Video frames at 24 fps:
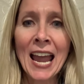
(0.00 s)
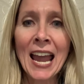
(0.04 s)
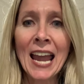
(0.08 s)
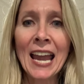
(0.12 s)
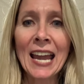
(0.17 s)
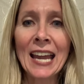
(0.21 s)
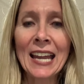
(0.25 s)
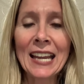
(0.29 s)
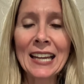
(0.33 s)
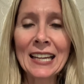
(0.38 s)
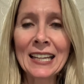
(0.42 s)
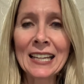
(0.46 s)

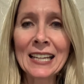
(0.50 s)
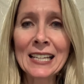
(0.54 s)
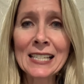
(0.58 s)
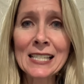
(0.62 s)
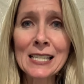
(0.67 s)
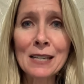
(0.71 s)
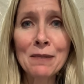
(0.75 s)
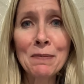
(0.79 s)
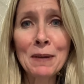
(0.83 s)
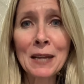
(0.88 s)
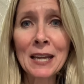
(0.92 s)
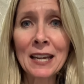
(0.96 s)
It
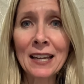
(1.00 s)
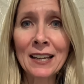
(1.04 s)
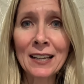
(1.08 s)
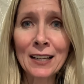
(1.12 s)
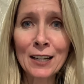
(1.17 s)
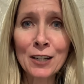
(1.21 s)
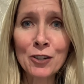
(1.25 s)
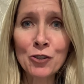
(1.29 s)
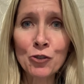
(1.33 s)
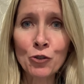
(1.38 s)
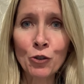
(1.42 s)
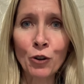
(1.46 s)
needs to be
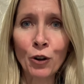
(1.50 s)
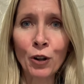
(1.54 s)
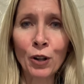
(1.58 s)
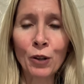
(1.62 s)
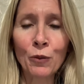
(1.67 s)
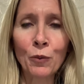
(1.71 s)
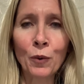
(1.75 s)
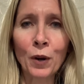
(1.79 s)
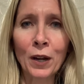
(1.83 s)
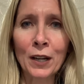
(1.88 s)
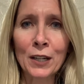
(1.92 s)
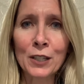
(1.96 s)
in
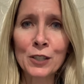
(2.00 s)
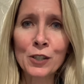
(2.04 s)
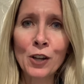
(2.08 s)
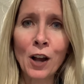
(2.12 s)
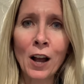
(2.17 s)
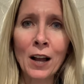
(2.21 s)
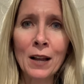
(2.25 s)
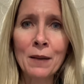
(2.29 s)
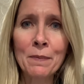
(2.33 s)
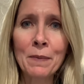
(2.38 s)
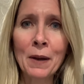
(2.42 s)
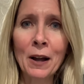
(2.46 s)
control. We're going to
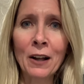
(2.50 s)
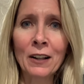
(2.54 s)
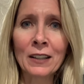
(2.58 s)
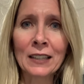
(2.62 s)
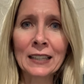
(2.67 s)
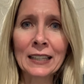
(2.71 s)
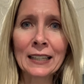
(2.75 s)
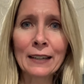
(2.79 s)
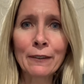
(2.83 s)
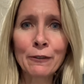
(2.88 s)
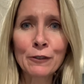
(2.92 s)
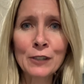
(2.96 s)
talk
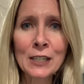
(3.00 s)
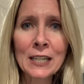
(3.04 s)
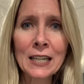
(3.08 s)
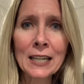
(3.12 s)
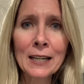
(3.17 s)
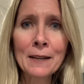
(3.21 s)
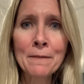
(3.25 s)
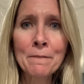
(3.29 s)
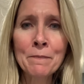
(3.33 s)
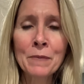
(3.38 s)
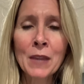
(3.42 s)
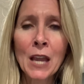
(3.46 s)
about
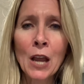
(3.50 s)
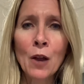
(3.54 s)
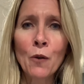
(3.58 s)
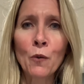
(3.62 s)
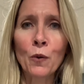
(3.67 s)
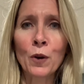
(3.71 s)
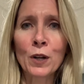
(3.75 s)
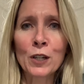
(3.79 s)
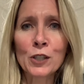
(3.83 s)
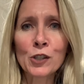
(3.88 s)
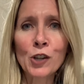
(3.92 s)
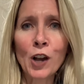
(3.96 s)
lifting.
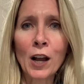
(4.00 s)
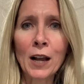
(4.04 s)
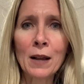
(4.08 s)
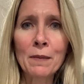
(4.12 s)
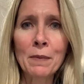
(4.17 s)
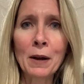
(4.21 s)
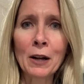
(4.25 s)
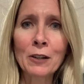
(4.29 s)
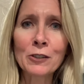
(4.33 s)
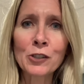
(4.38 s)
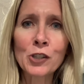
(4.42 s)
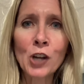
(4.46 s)
We're going to talk
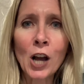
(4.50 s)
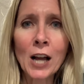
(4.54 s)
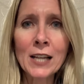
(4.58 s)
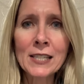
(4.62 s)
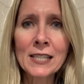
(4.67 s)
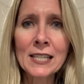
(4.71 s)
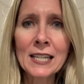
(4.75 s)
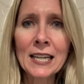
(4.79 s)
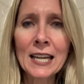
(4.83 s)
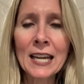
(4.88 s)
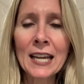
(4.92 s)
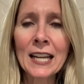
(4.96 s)
about
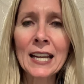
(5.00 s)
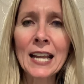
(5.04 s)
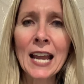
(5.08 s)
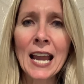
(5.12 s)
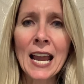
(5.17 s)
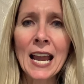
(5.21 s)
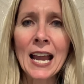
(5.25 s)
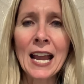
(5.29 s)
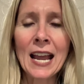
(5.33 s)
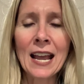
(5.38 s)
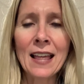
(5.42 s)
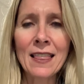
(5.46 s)
tossing it
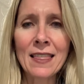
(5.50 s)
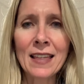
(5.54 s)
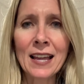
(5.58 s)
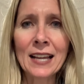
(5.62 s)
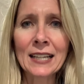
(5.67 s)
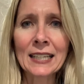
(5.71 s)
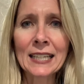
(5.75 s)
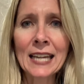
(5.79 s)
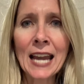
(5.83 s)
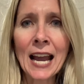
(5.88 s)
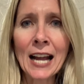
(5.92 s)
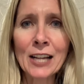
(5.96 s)
and
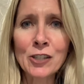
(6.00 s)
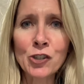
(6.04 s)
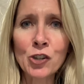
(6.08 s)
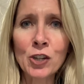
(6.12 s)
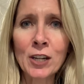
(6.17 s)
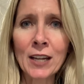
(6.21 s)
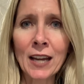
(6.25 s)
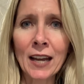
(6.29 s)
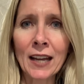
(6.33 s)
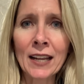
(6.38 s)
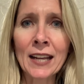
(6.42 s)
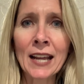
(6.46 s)
then
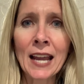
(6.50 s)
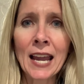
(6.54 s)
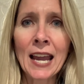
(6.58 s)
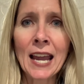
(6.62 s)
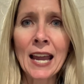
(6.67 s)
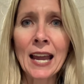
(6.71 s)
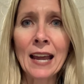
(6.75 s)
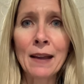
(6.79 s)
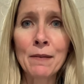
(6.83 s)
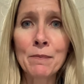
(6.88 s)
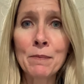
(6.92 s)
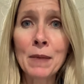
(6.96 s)
catching it
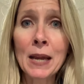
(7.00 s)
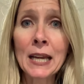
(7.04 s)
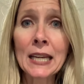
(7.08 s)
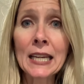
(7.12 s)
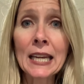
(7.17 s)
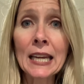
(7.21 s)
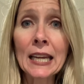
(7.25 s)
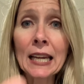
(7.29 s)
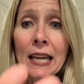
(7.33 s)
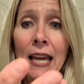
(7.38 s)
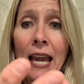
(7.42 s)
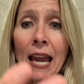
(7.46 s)
and
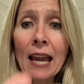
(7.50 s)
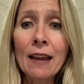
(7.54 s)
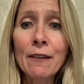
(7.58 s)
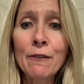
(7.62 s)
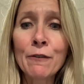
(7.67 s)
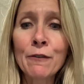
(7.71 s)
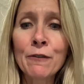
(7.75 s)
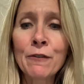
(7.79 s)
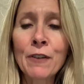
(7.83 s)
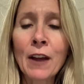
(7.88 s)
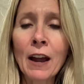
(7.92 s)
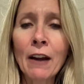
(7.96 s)
making a
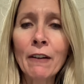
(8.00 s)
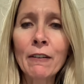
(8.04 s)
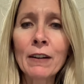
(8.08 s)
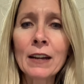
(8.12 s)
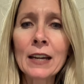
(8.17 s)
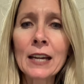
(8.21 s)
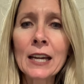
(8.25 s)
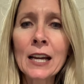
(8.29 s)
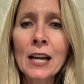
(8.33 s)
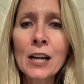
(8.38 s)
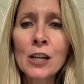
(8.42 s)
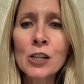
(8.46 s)

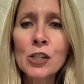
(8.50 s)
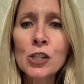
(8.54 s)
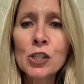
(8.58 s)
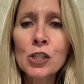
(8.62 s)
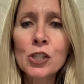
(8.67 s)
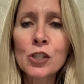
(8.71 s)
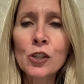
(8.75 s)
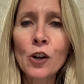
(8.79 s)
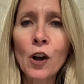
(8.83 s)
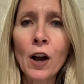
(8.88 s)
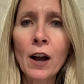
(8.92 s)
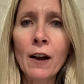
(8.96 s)
very
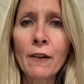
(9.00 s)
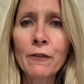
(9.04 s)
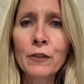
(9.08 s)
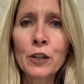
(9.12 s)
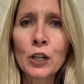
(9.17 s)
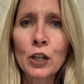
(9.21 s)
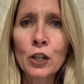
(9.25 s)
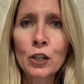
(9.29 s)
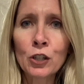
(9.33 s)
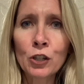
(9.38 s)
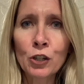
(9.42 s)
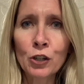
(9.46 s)

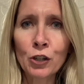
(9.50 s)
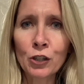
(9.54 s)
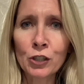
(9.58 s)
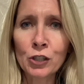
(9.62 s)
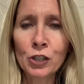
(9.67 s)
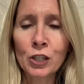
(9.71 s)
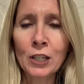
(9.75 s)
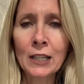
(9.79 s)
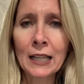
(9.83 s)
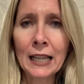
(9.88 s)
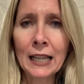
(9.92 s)
soft cushion